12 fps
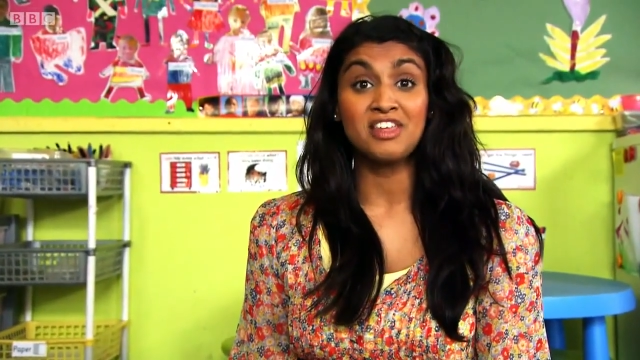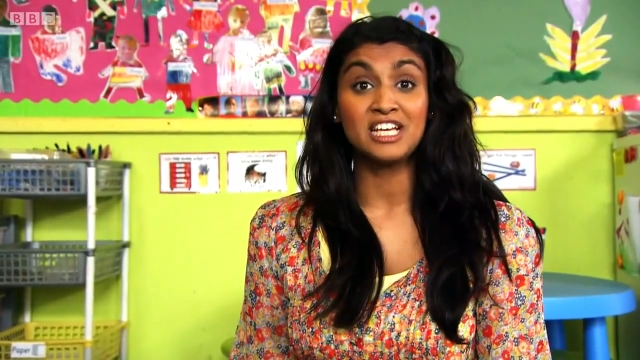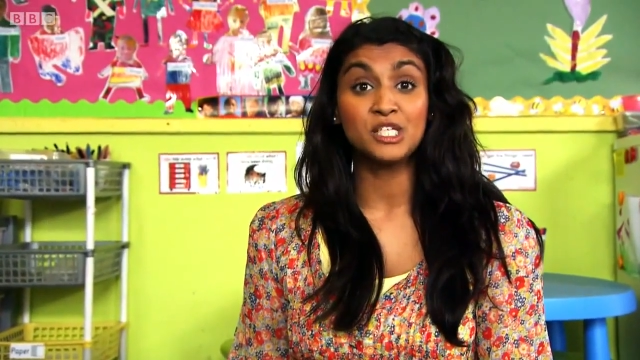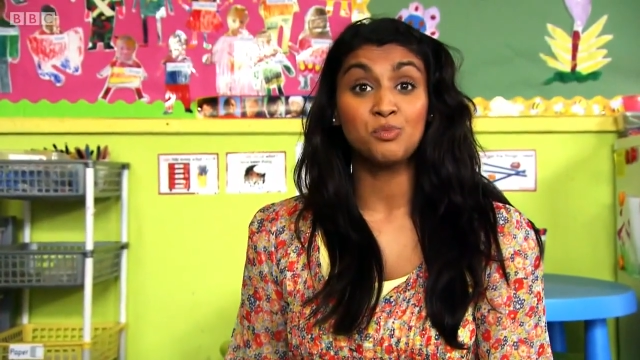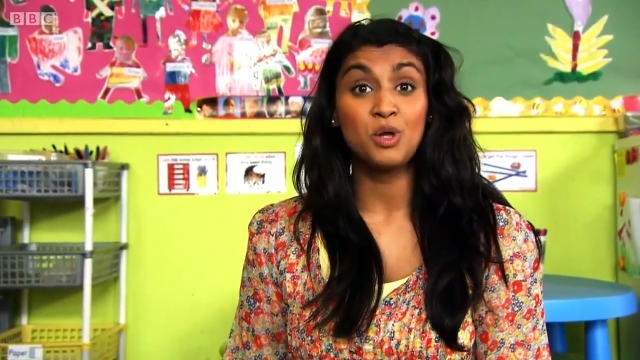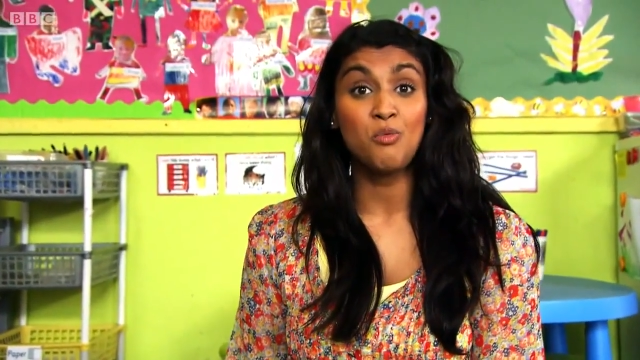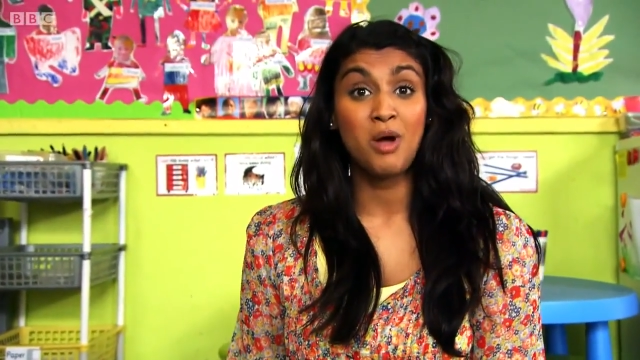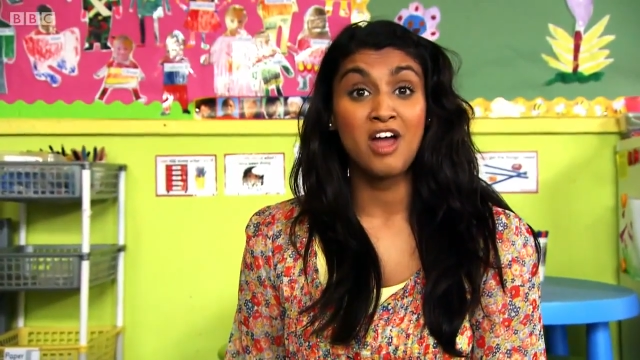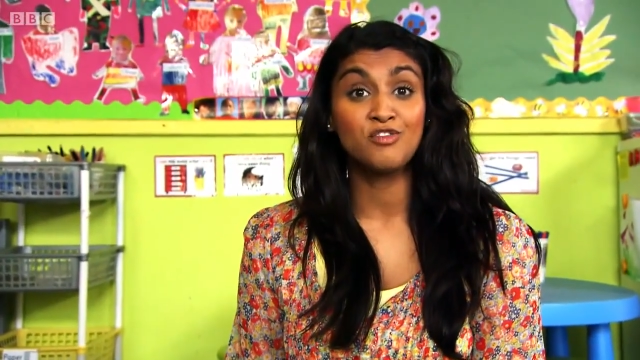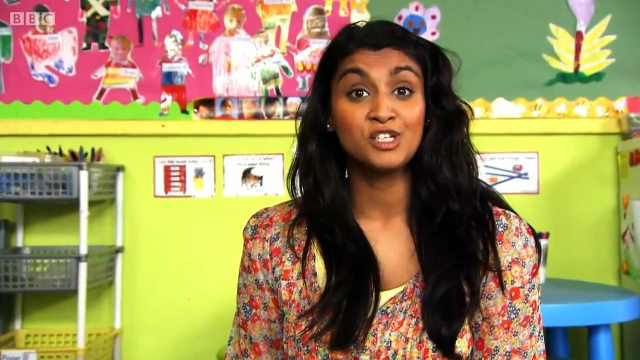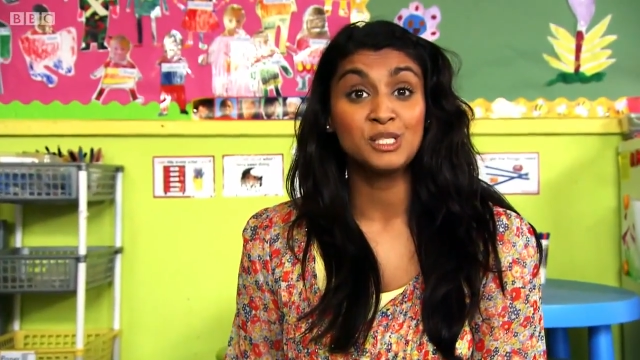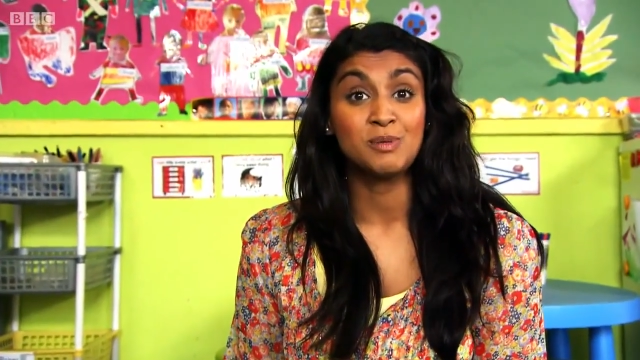things we
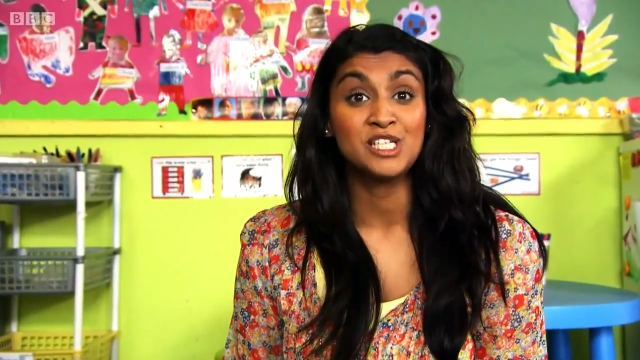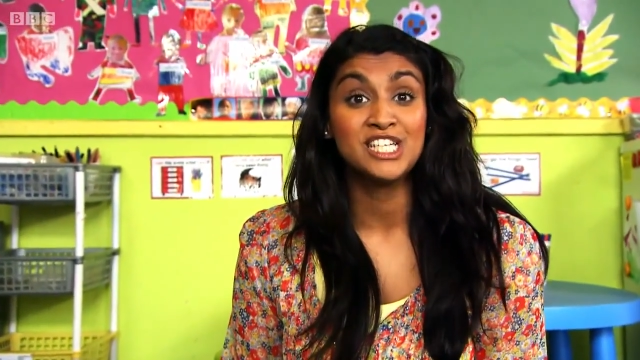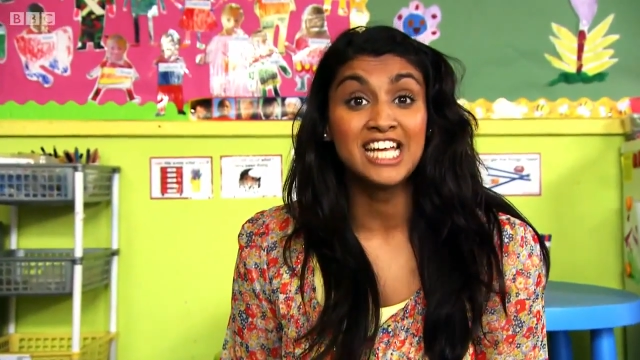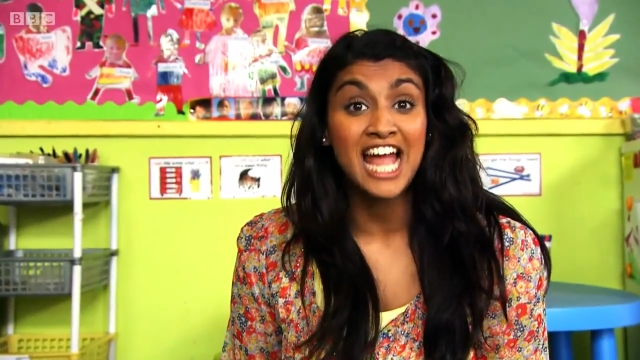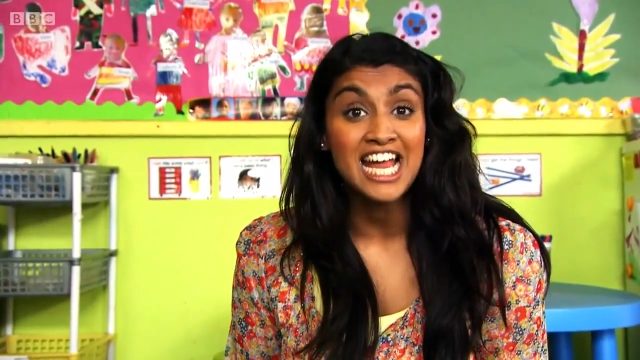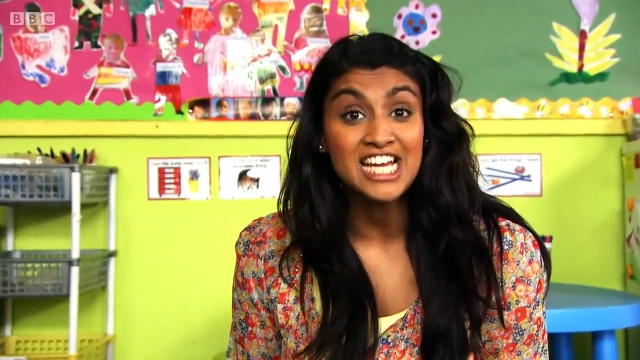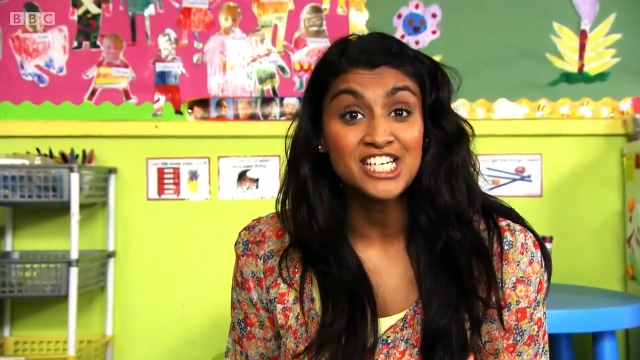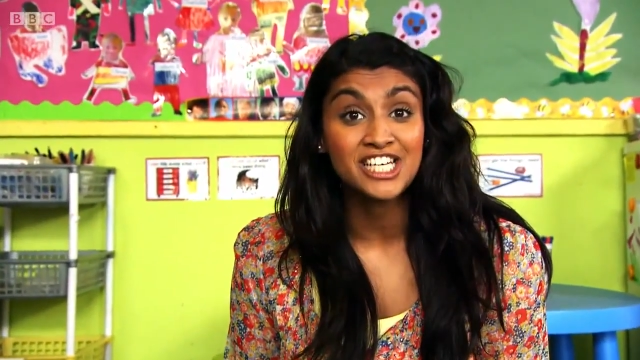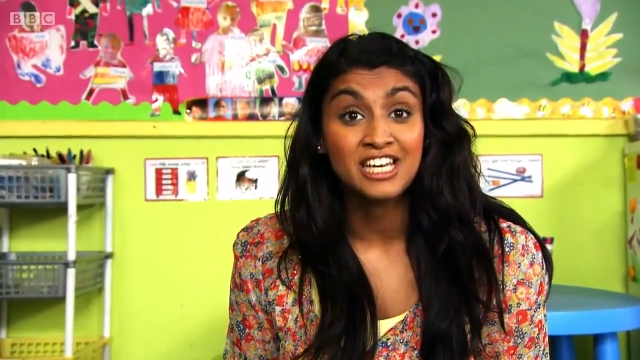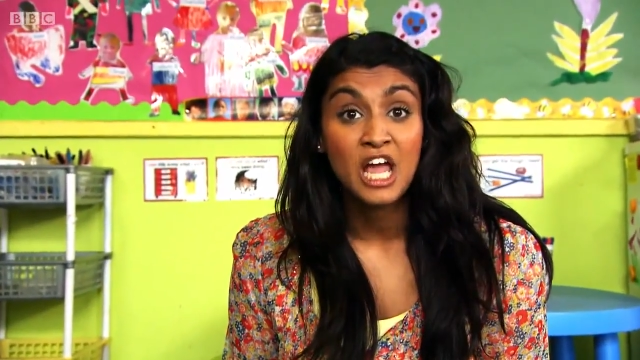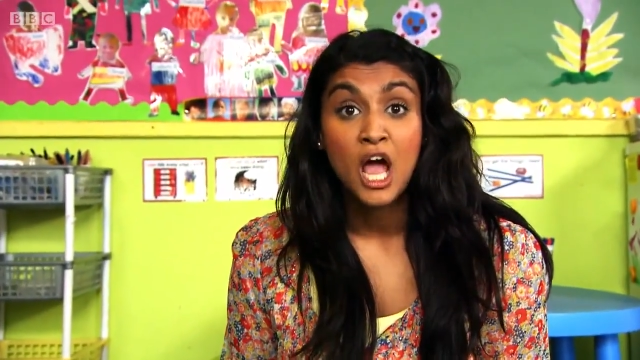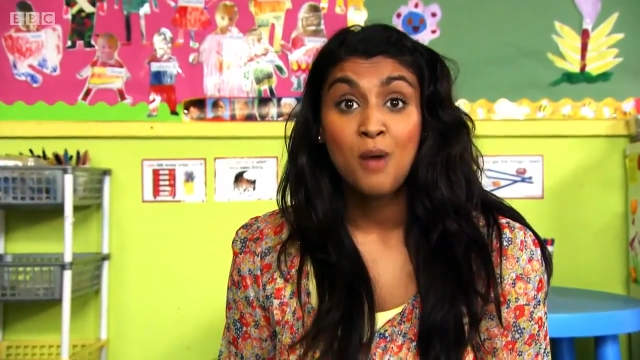wear for a special
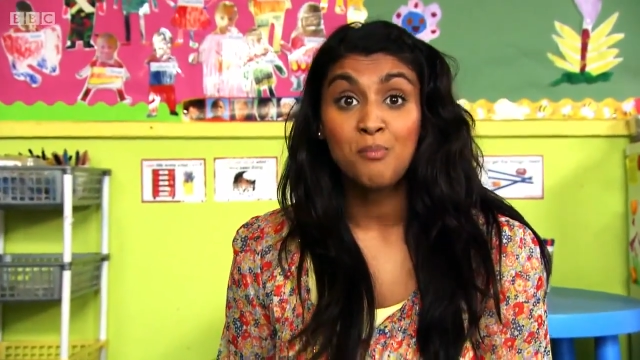occasion.